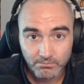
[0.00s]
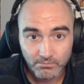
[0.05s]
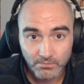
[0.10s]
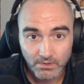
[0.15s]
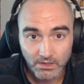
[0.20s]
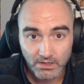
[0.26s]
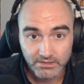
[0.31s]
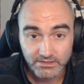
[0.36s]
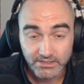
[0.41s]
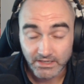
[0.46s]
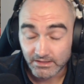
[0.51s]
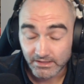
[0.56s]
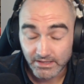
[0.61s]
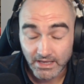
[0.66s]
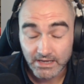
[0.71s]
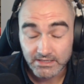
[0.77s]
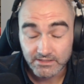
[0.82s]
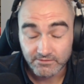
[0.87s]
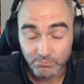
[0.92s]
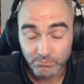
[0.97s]
uh, daily
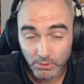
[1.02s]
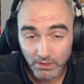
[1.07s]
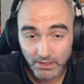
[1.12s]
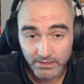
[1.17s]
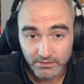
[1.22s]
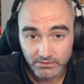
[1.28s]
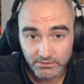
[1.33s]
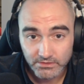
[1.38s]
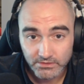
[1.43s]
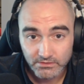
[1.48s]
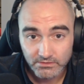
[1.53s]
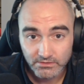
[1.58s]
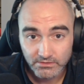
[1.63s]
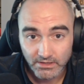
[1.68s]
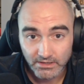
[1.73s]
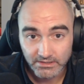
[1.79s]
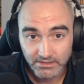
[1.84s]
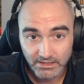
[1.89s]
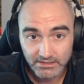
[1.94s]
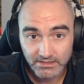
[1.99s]
active players
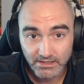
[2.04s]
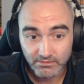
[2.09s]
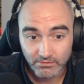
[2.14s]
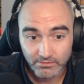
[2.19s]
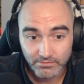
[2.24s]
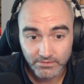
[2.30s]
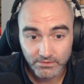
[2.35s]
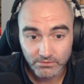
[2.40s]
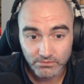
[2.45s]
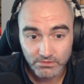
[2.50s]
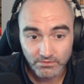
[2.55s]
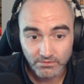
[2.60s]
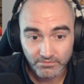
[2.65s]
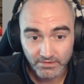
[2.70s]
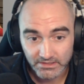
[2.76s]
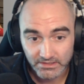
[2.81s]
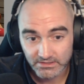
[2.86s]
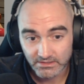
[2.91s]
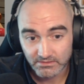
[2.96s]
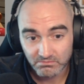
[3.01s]
and yet they refuse to
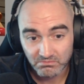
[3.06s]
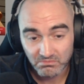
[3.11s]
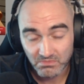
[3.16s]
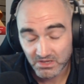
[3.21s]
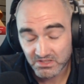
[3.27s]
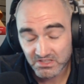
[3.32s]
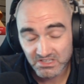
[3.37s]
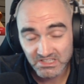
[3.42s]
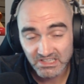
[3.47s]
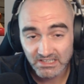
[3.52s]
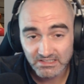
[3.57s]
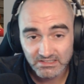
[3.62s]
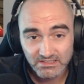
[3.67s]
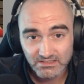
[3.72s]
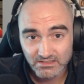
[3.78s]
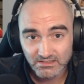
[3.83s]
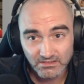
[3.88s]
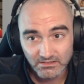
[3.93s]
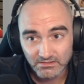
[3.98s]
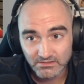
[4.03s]
fix it i think that's
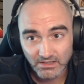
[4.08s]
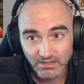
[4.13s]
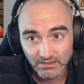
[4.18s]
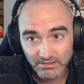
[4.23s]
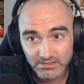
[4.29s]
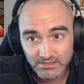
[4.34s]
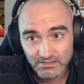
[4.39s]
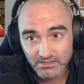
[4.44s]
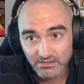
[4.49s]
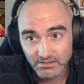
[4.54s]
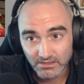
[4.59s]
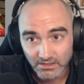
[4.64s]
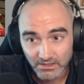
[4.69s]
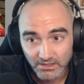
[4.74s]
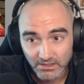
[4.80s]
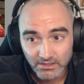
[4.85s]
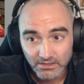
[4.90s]
uh, at least a